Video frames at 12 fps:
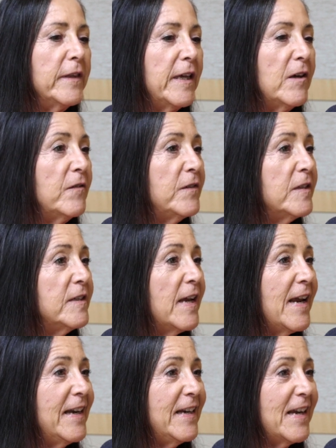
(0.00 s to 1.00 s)
lived
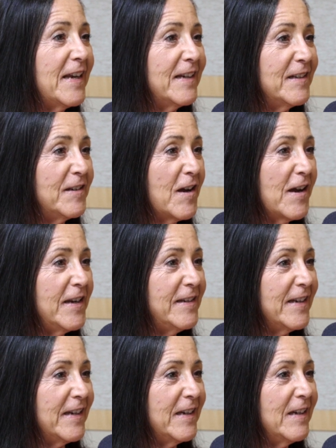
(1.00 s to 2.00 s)
to 88 and
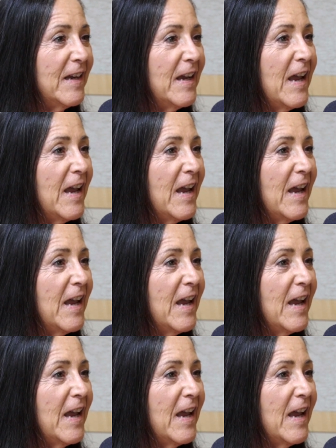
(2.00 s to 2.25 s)
90.